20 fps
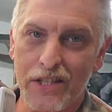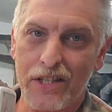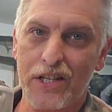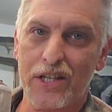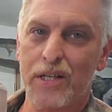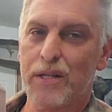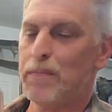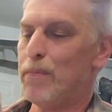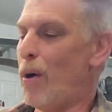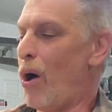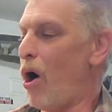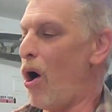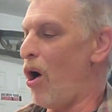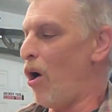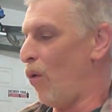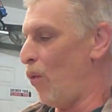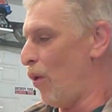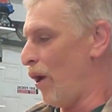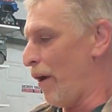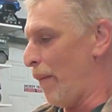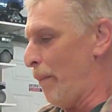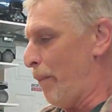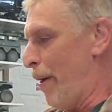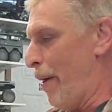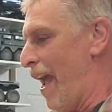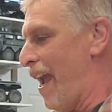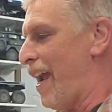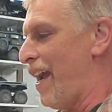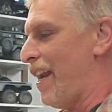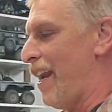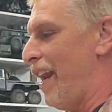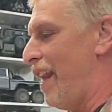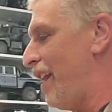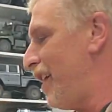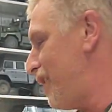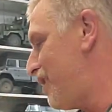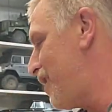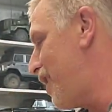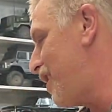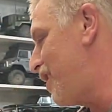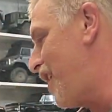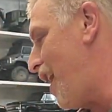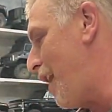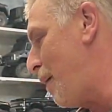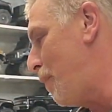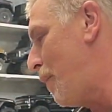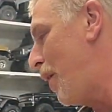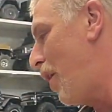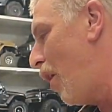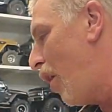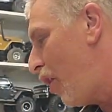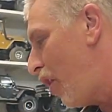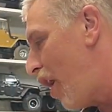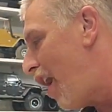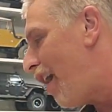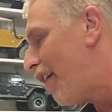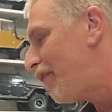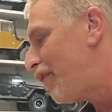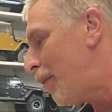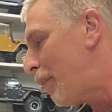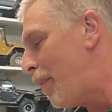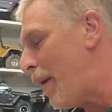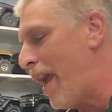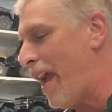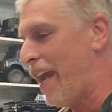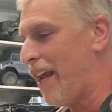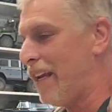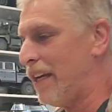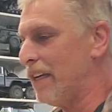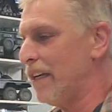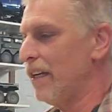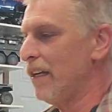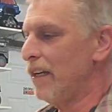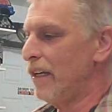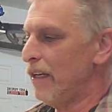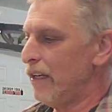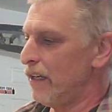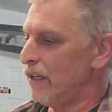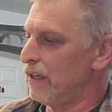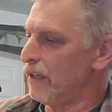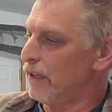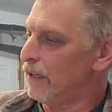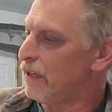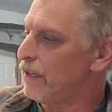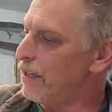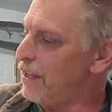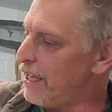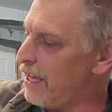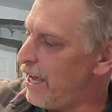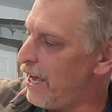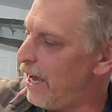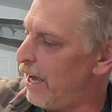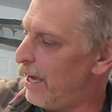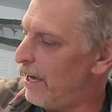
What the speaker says: small. What a pain it is to tape it all off to paint. The,